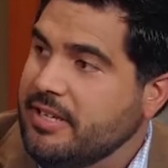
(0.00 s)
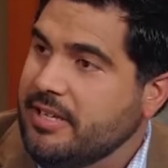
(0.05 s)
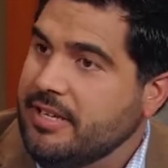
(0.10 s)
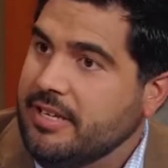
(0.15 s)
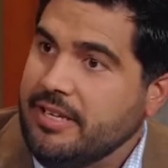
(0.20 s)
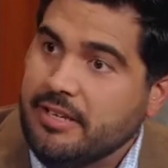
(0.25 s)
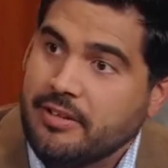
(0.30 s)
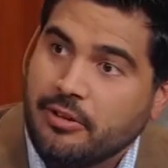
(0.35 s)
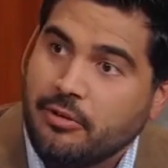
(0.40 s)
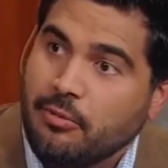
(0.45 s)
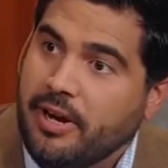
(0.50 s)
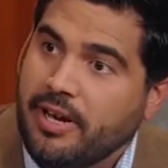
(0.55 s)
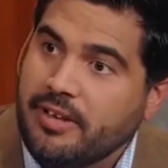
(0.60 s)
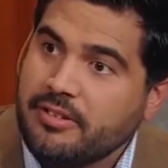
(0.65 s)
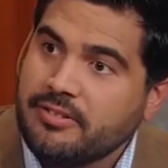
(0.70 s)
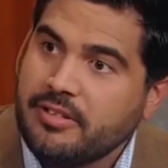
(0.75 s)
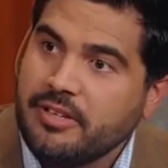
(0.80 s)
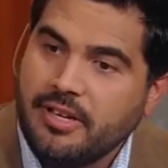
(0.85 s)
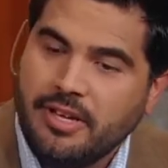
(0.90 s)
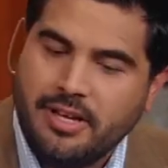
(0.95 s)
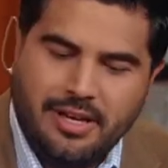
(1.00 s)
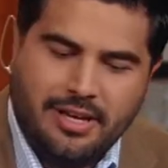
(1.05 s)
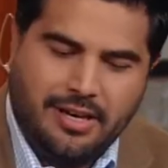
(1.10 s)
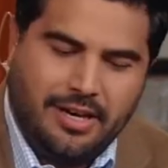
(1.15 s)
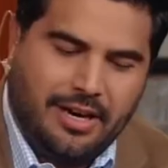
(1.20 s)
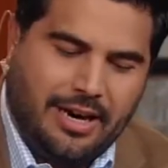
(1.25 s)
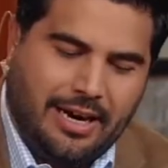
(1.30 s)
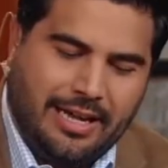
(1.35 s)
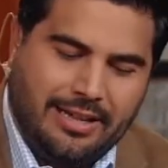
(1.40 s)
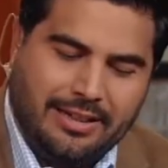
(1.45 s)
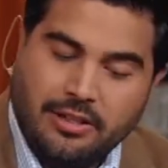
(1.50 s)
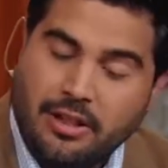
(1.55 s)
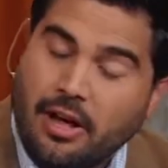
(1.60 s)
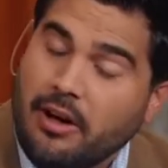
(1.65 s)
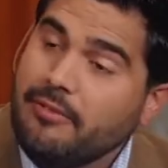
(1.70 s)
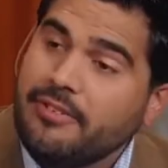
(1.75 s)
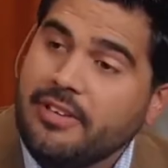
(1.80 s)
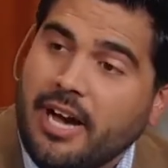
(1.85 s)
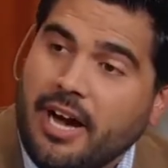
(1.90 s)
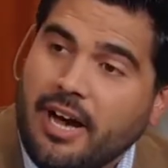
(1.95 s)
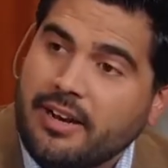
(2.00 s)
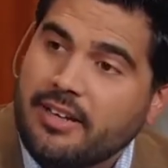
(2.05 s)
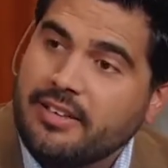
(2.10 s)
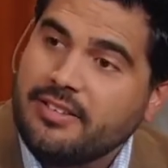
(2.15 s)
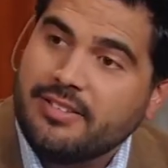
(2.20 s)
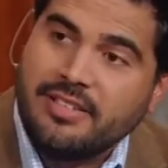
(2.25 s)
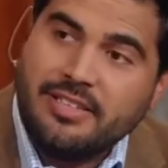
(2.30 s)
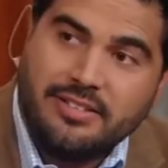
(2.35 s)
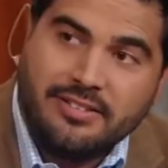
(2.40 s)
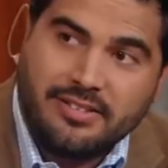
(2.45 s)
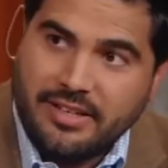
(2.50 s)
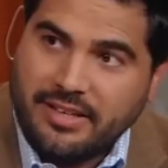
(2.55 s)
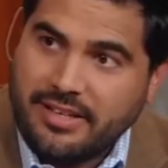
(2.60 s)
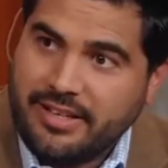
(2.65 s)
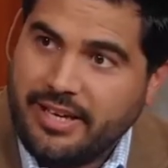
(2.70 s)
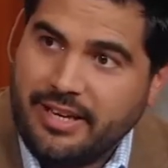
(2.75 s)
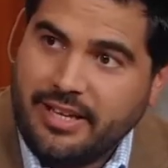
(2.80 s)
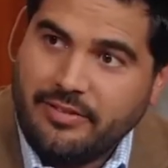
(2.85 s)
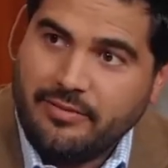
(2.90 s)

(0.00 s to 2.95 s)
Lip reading: subscribe, as we are on the road to 300 subscribers.